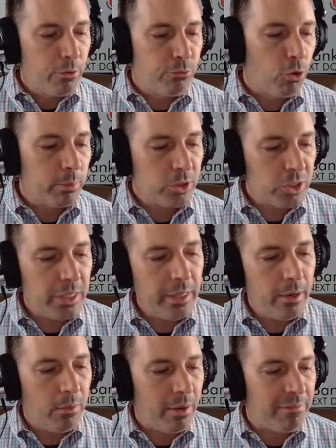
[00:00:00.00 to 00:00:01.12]
the former
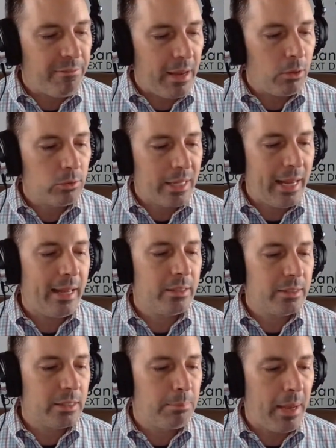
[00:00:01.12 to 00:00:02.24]
CEO of failed
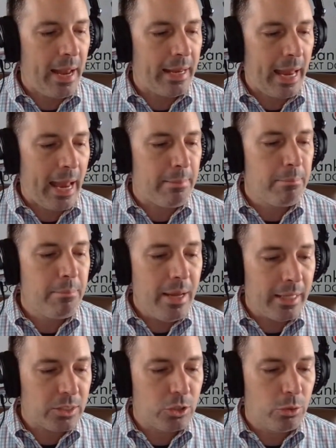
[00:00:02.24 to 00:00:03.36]
Kansas bank
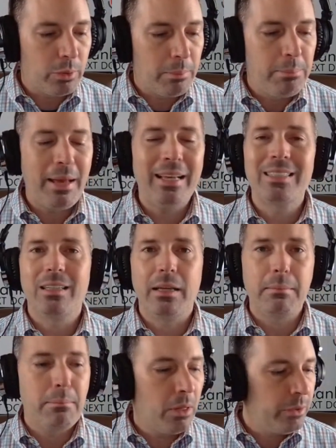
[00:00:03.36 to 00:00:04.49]
admits to
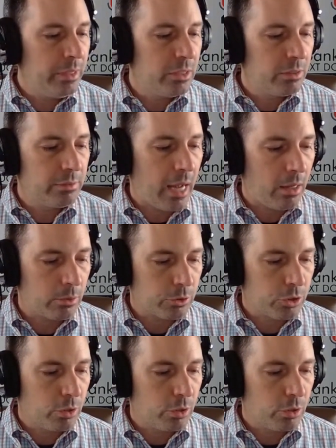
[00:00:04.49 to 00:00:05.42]
embezzling millions of dollars.